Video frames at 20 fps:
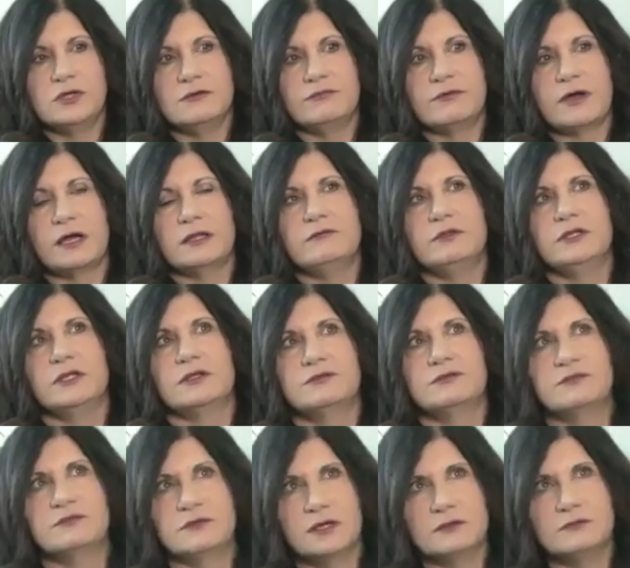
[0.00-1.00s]
give kind of an
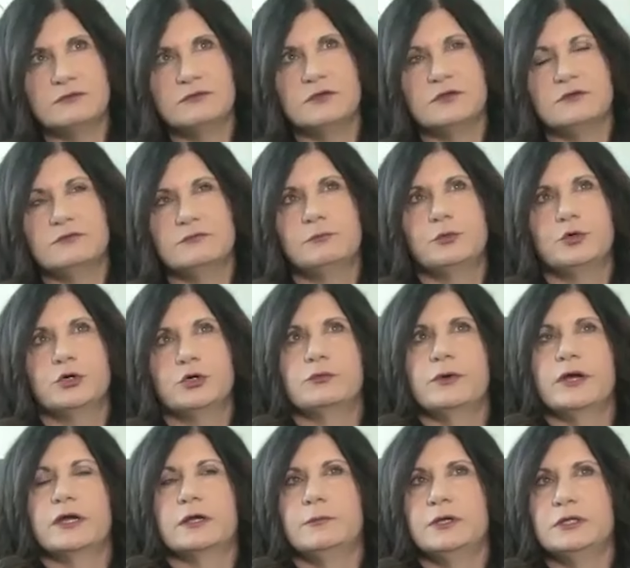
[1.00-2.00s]
extensive book
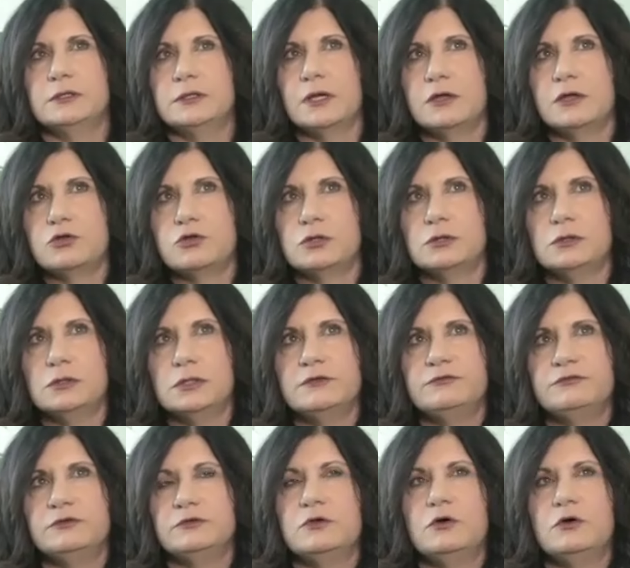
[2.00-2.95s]
recommendation list,